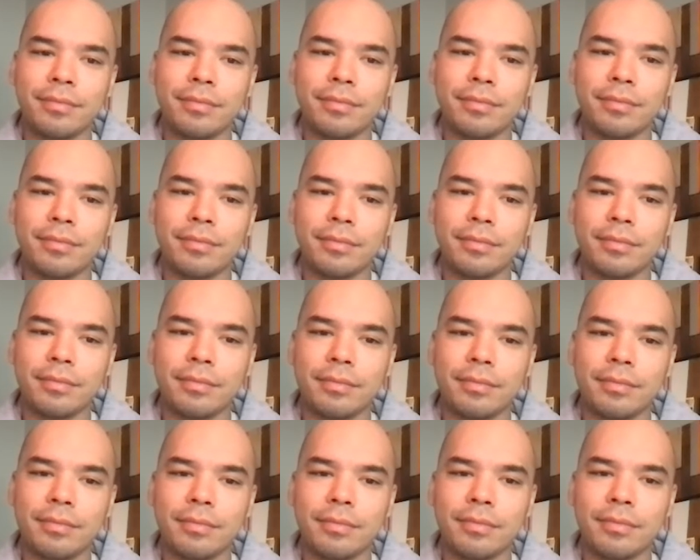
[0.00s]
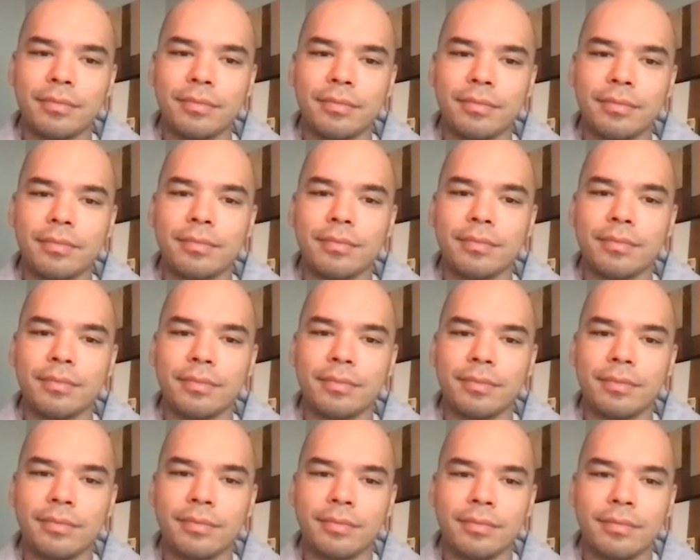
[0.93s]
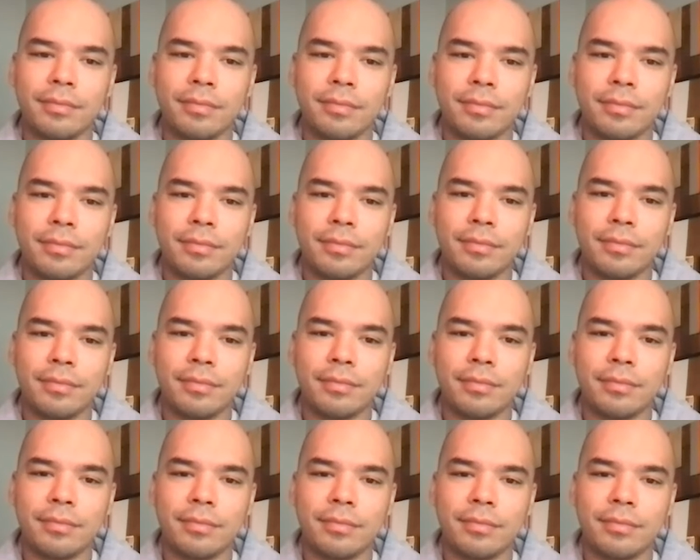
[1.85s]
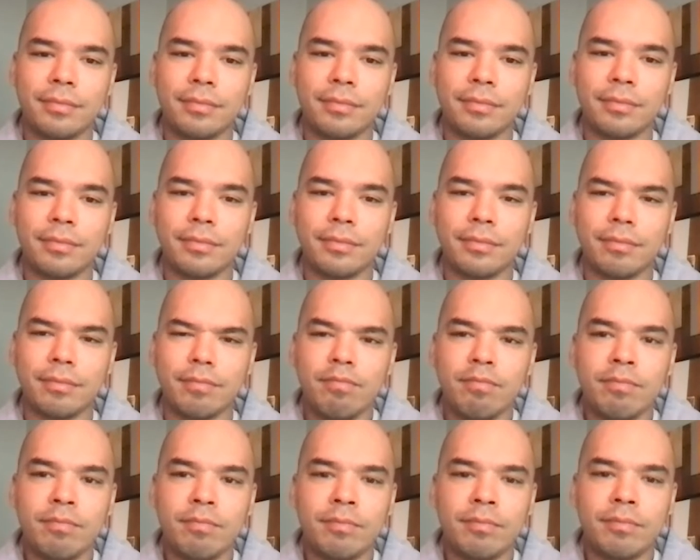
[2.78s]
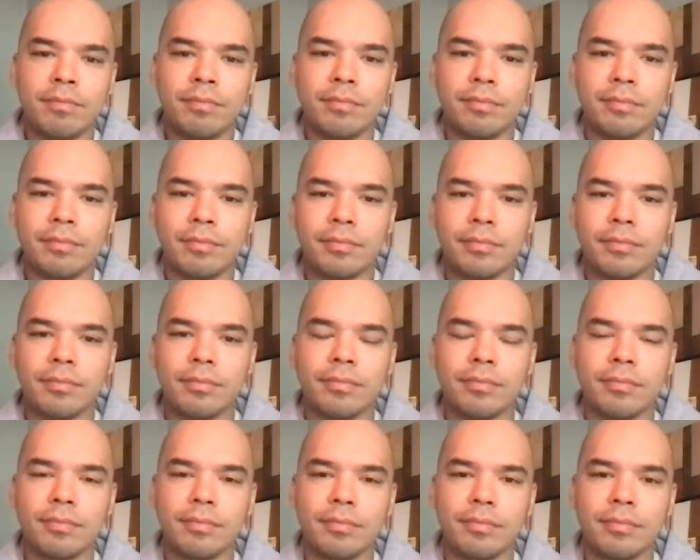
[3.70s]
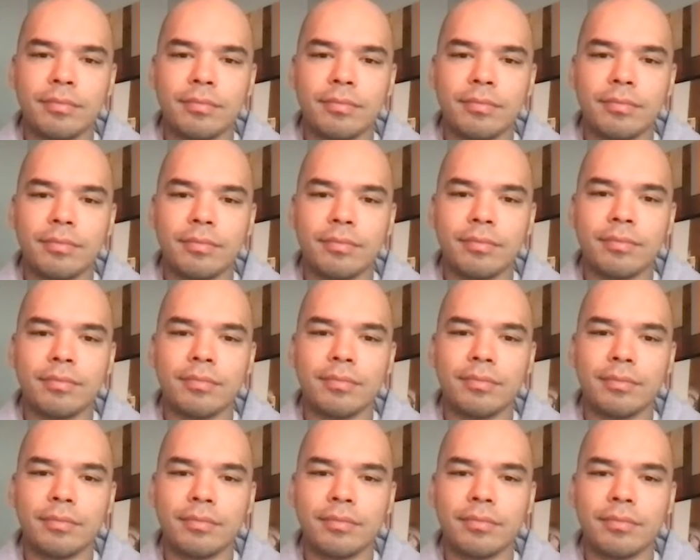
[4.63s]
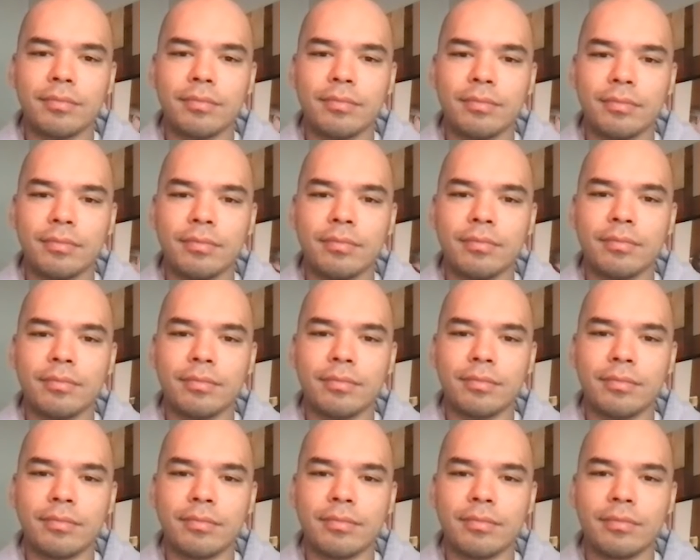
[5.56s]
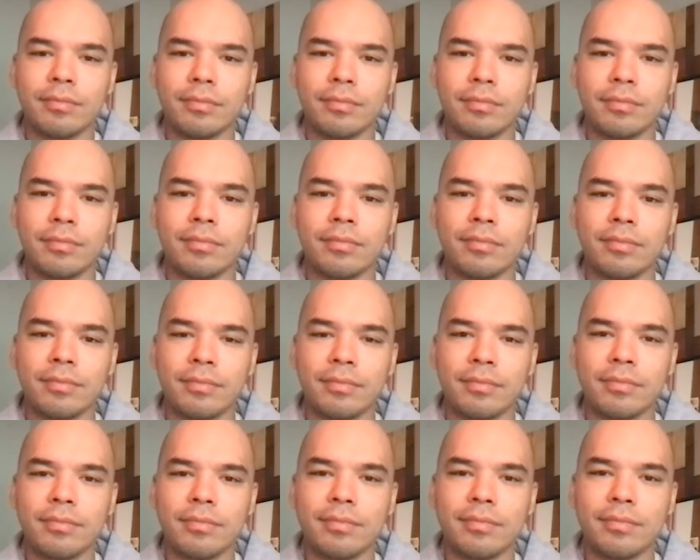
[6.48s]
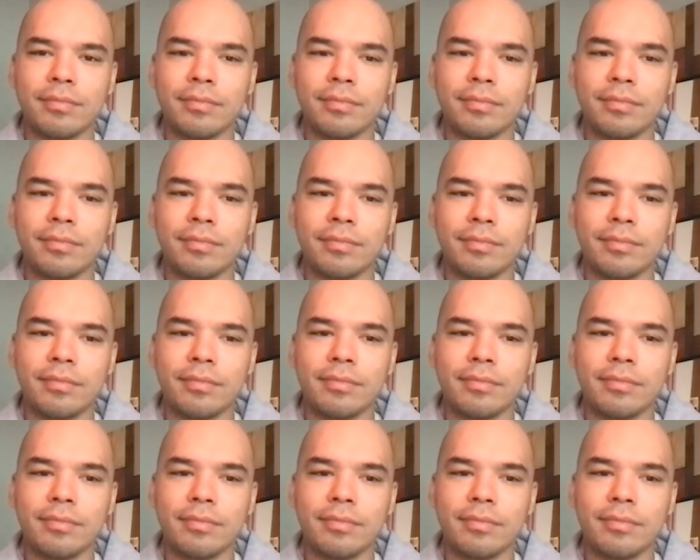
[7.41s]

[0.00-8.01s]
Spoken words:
No words are spoken by the person on screen.